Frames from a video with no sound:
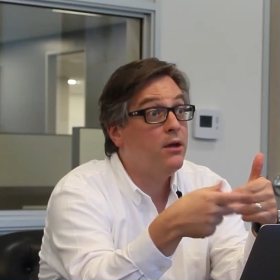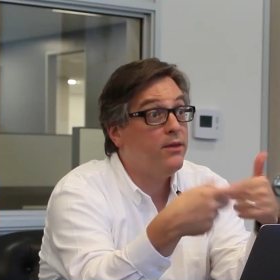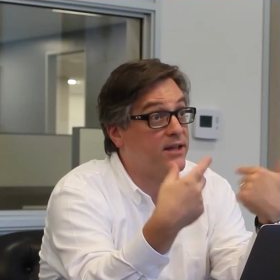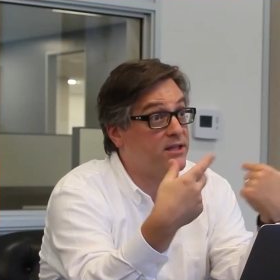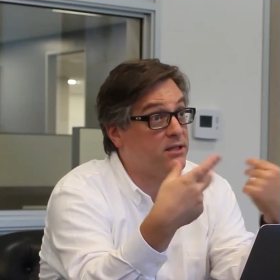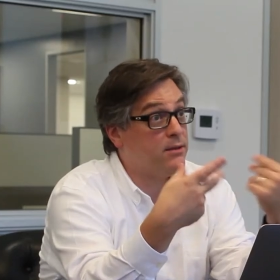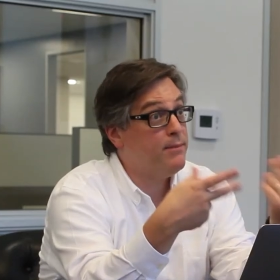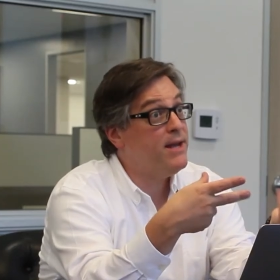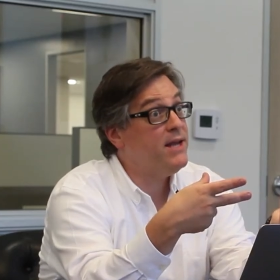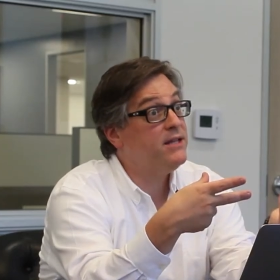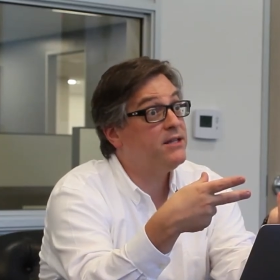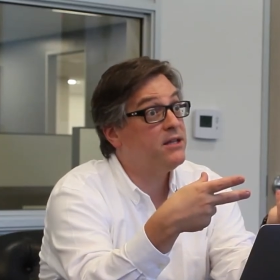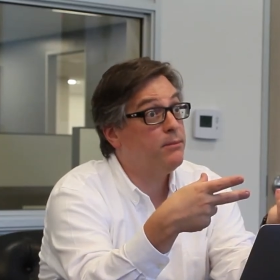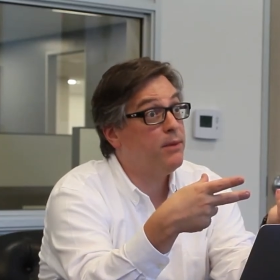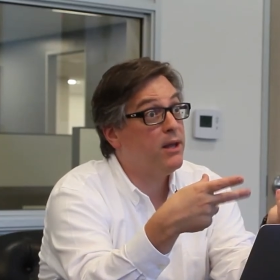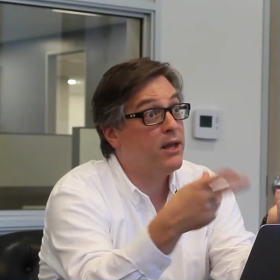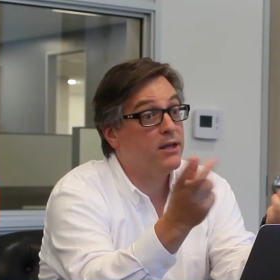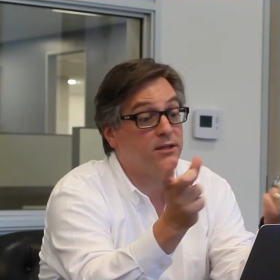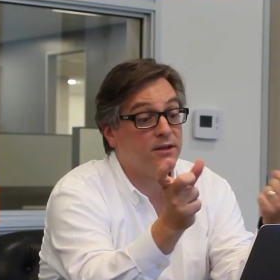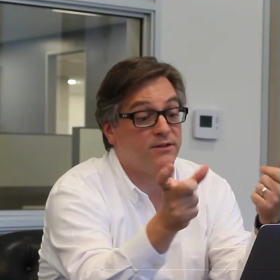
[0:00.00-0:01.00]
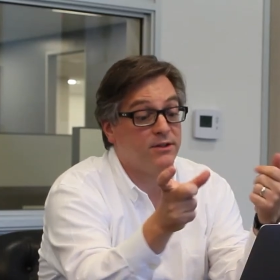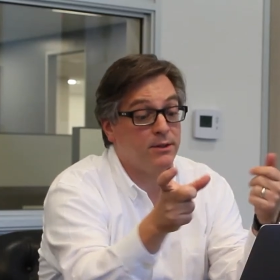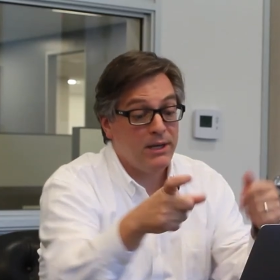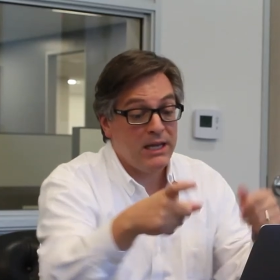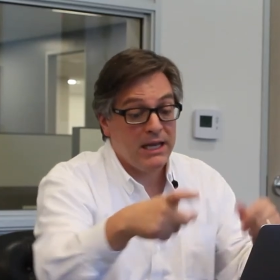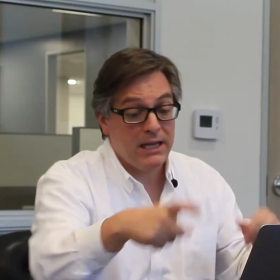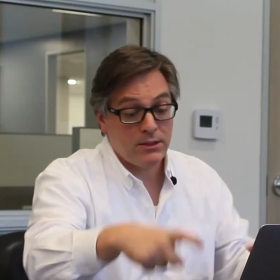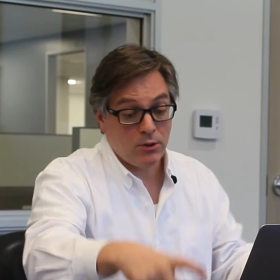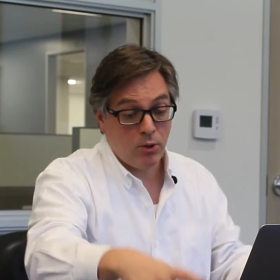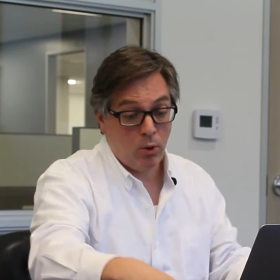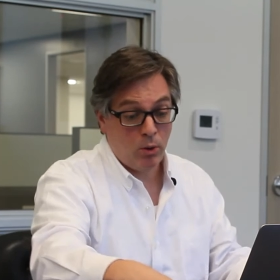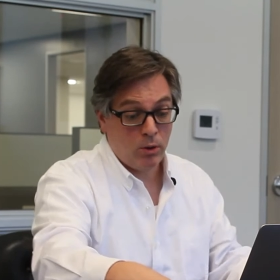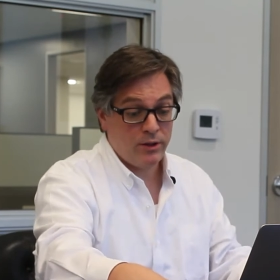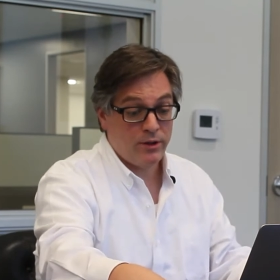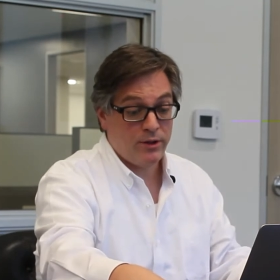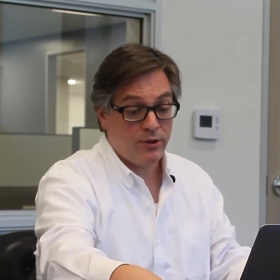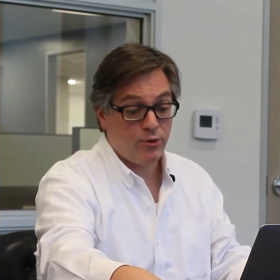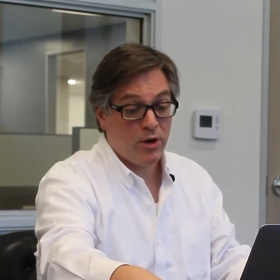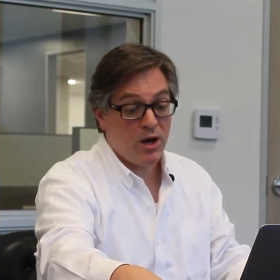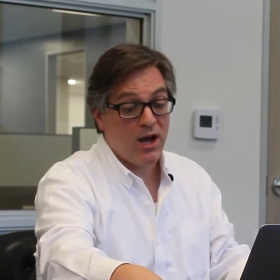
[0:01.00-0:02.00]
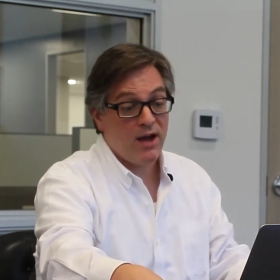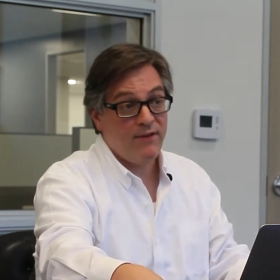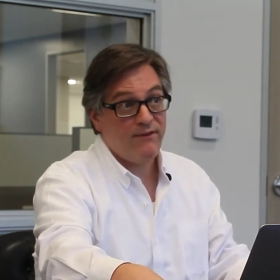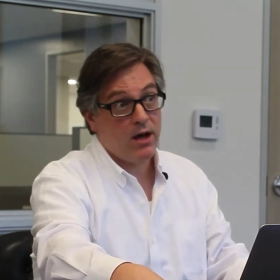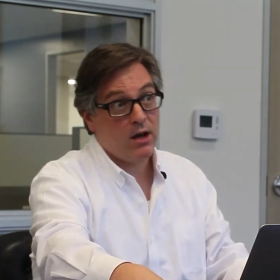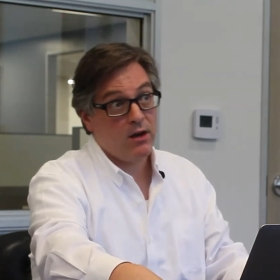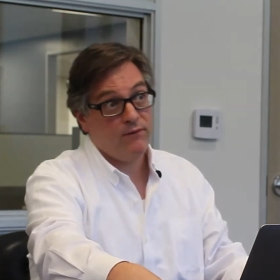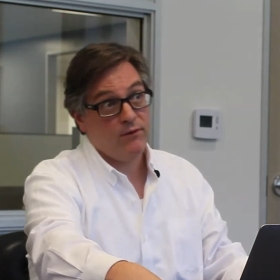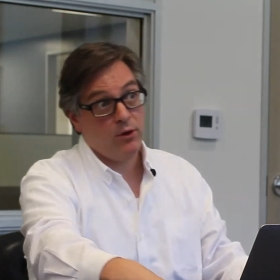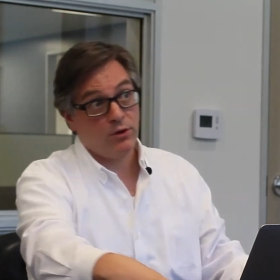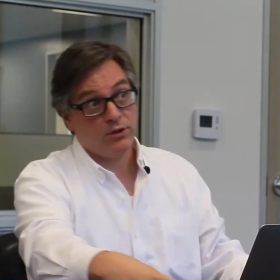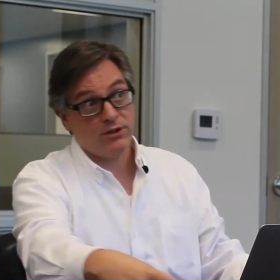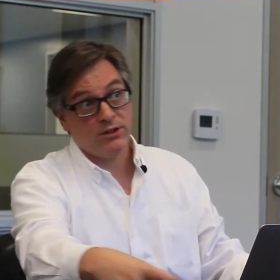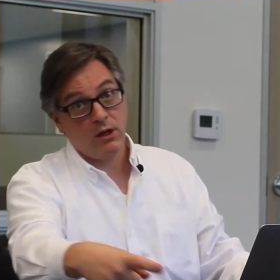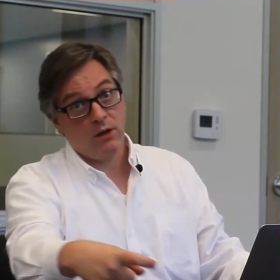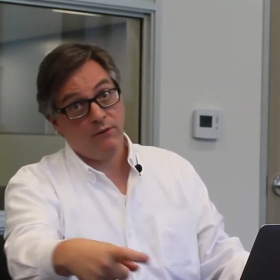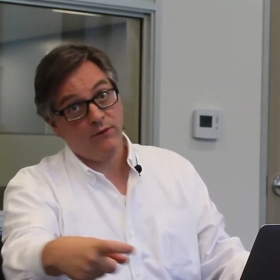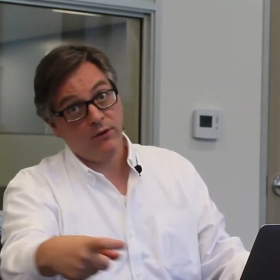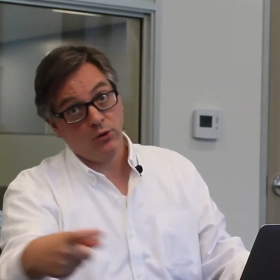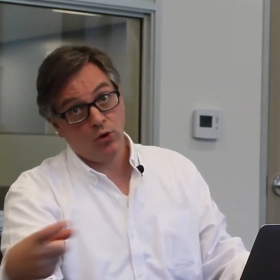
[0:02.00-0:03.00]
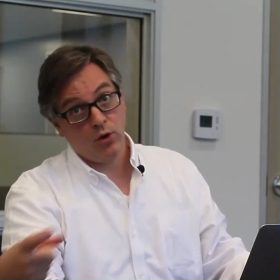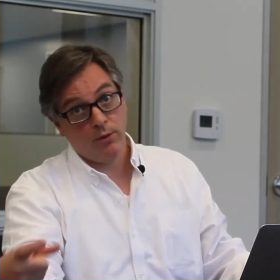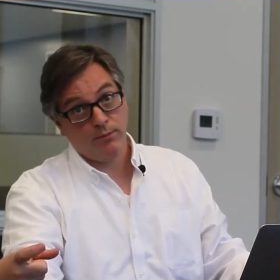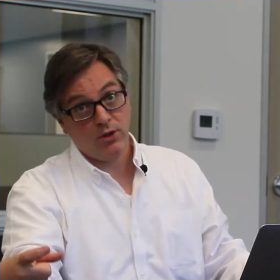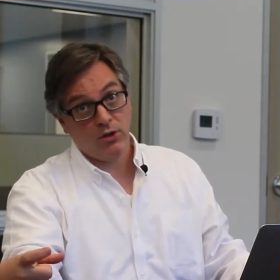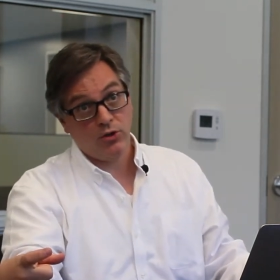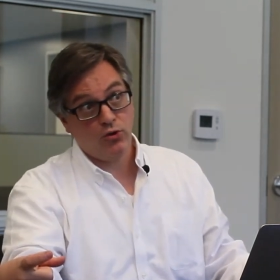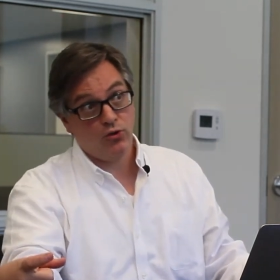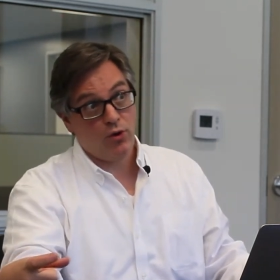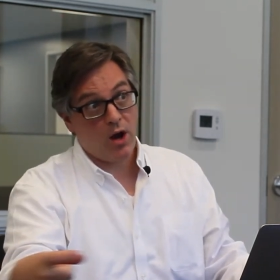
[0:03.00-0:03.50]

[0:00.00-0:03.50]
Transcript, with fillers: that's amazing because if somebody gets a hold of the drive out of your self-encrypted